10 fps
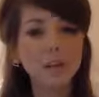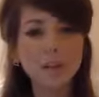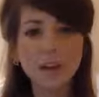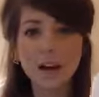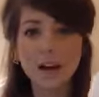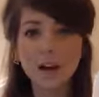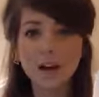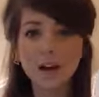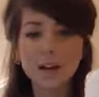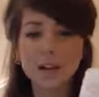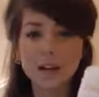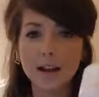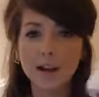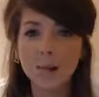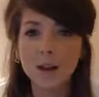yeah, I like to
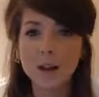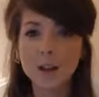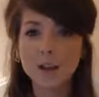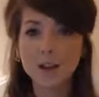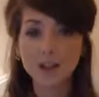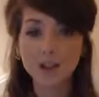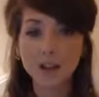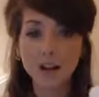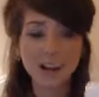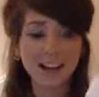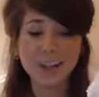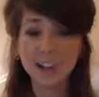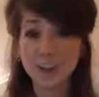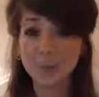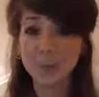let it work its magic at night, and
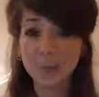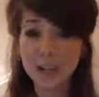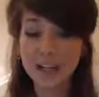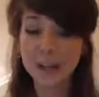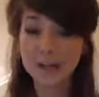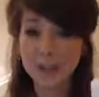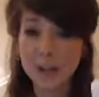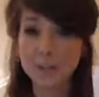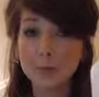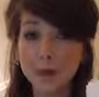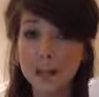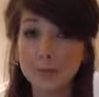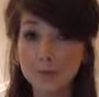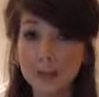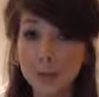actually I really
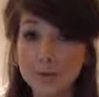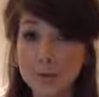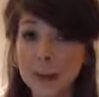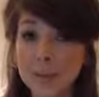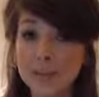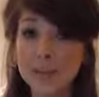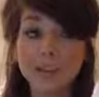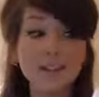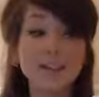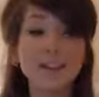would recommend this.